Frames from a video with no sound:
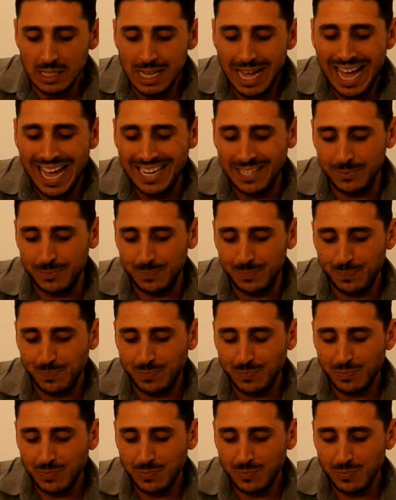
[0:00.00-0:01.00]
8,
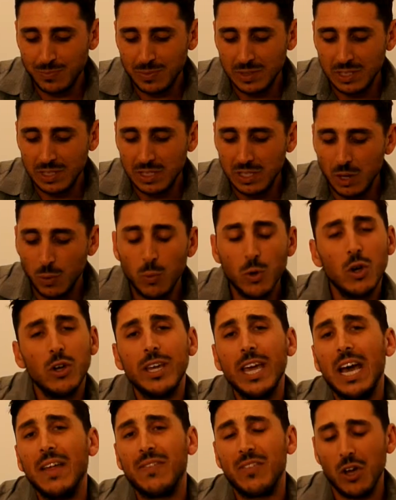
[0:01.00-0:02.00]
work
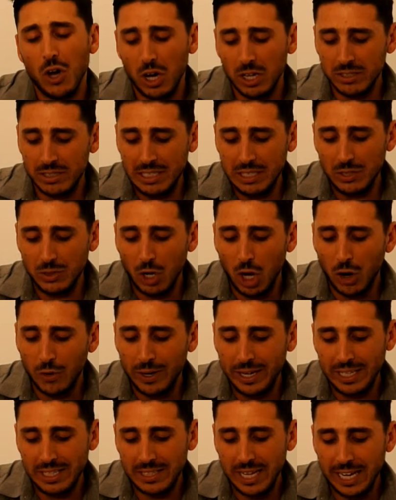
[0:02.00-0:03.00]
out the ideal
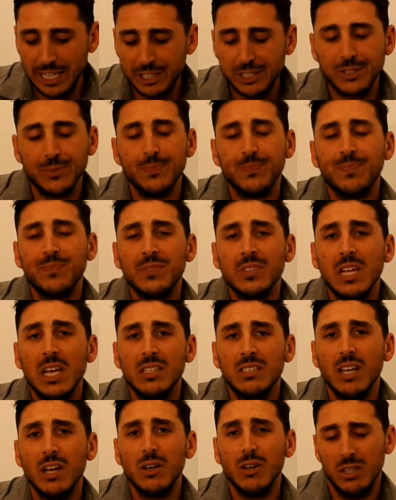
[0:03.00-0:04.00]
orientation.
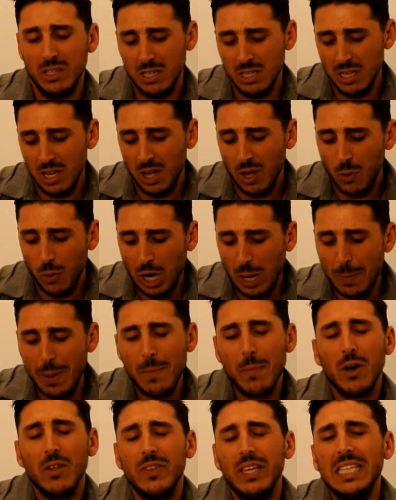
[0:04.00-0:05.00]
So what I mean
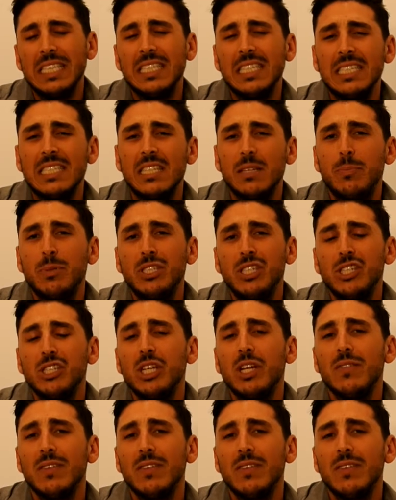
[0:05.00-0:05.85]
by this is the position of